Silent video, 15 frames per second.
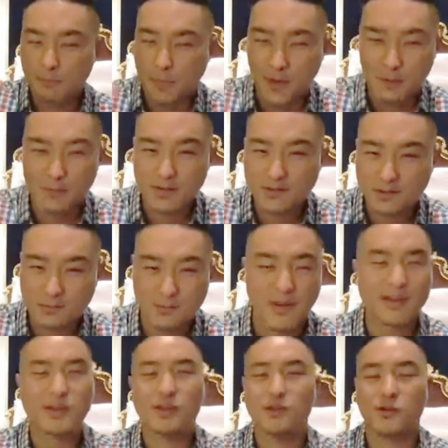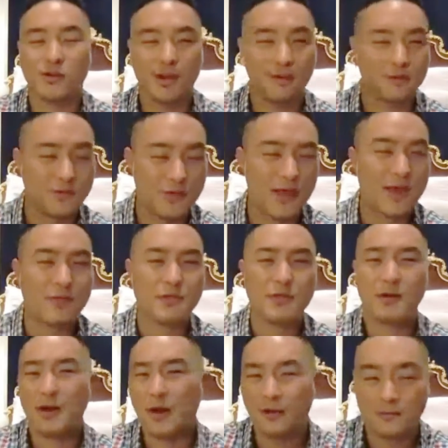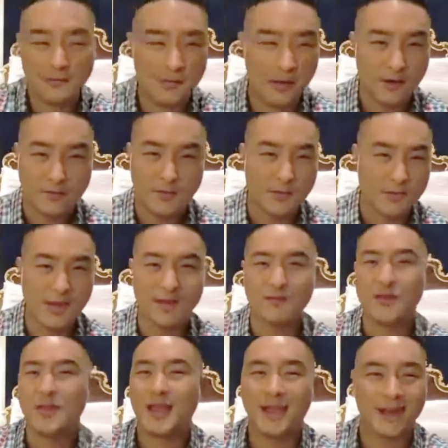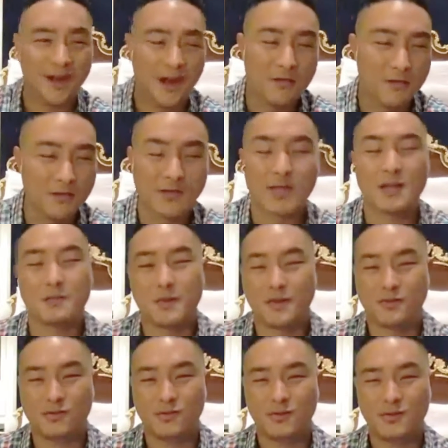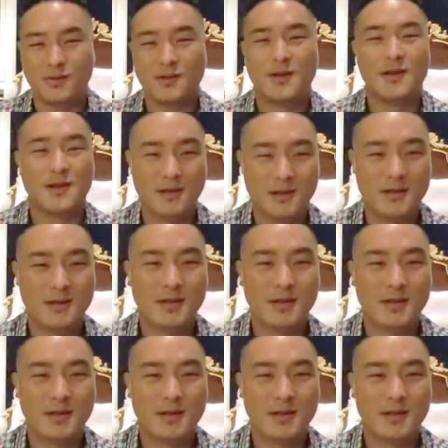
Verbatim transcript: He made a public spectacle of death, of, of the devil, and of his enemies.